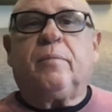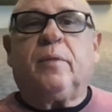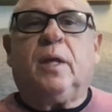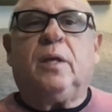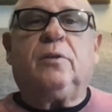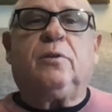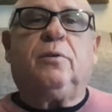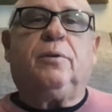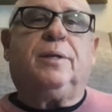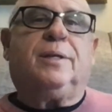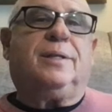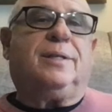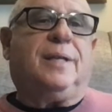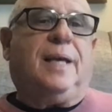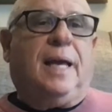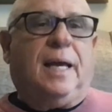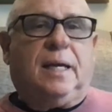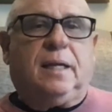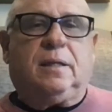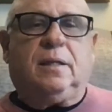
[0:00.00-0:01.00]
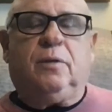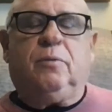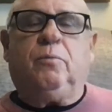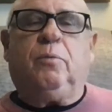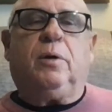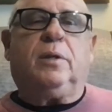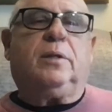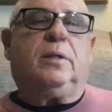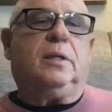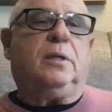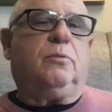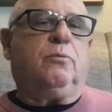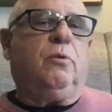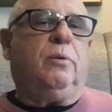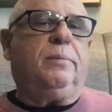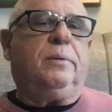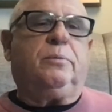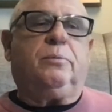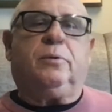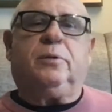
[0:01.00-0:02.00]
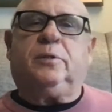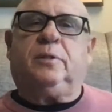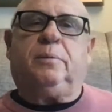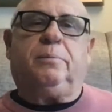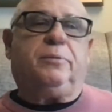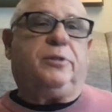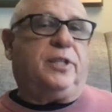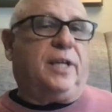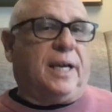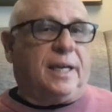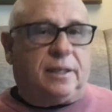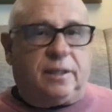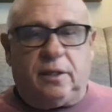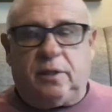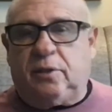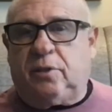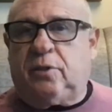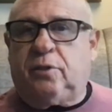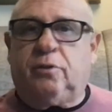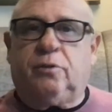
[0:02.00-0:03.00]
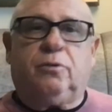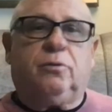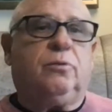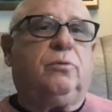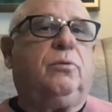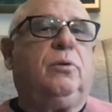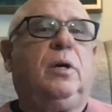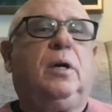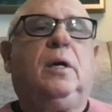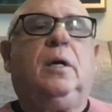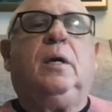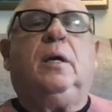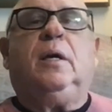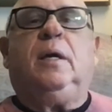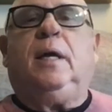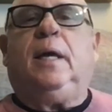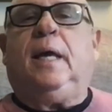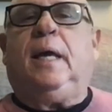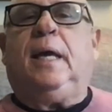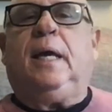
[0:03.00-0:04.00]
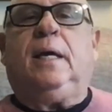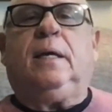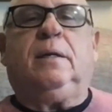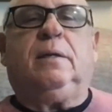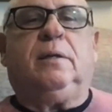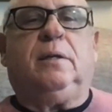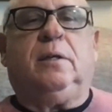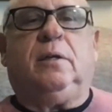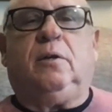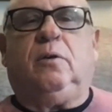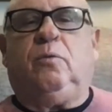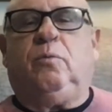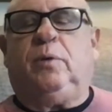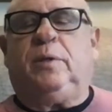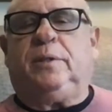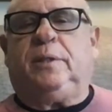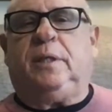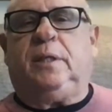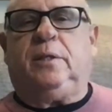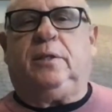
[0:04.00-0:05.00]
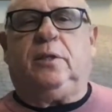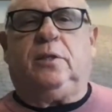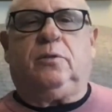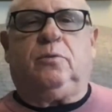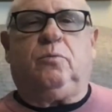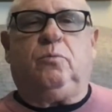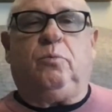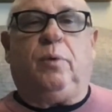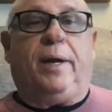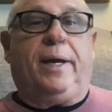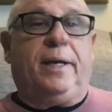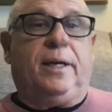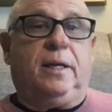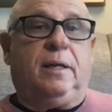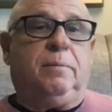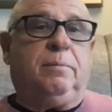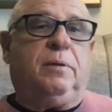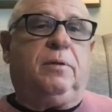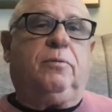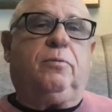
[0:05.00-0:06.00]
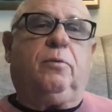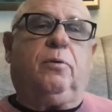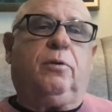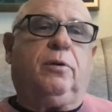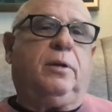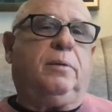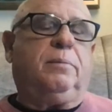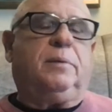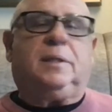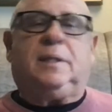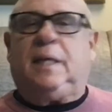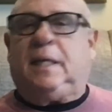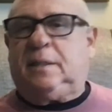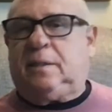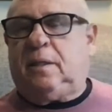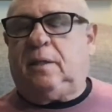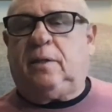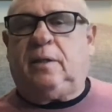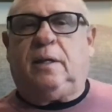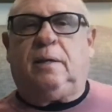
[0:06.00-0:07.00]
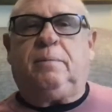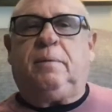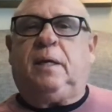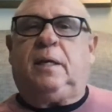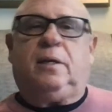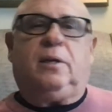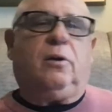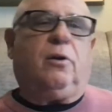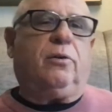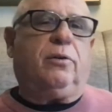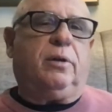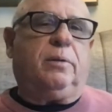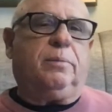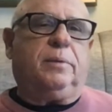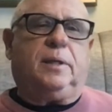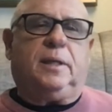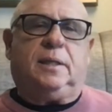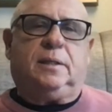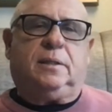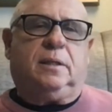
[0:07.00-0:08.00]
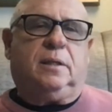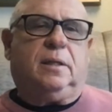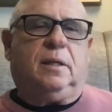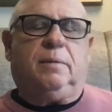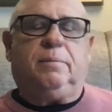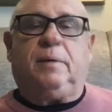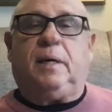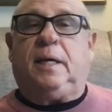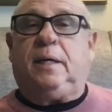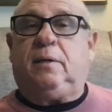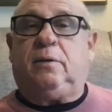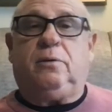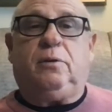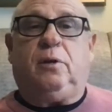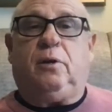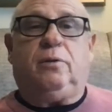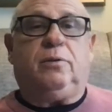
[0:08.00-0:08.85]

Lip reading: And so exactly what these women were subjected to, and was he just waiting before he molested them? Had he already molested them? I don't know.